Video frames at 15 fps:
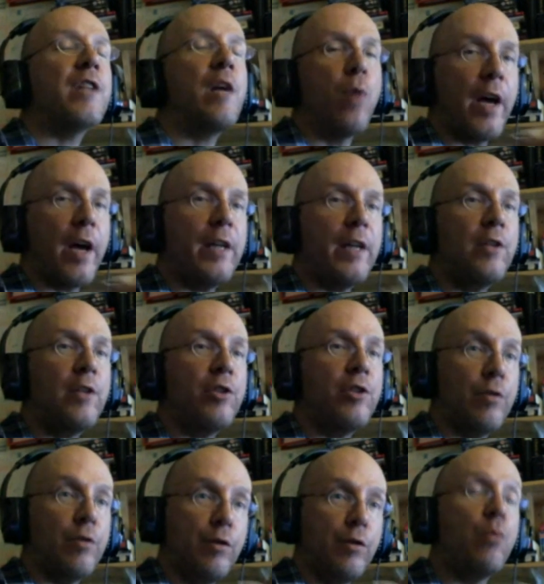what
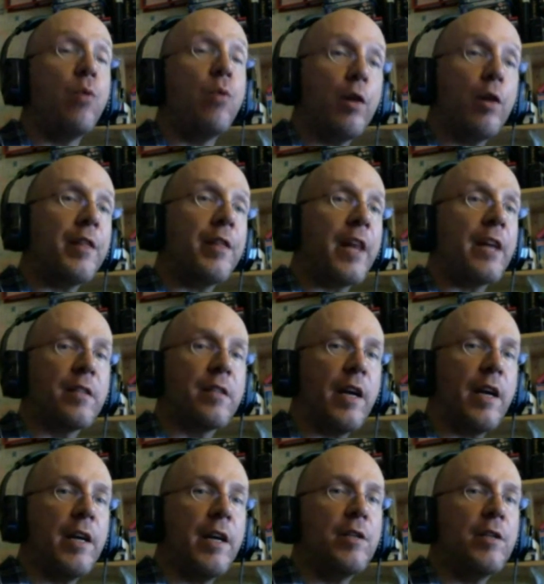age you were at that
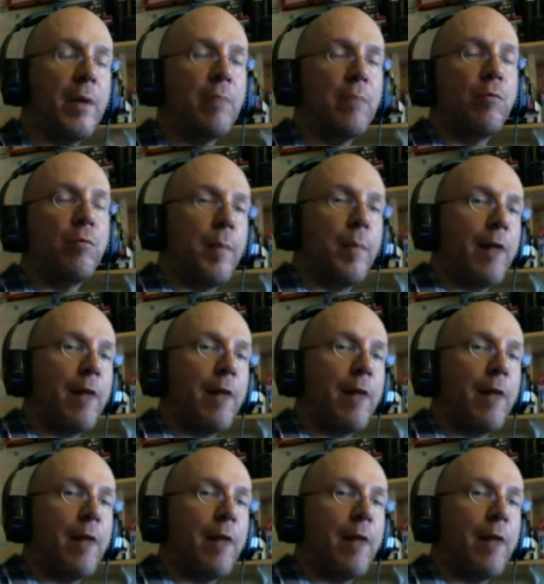stage, people will be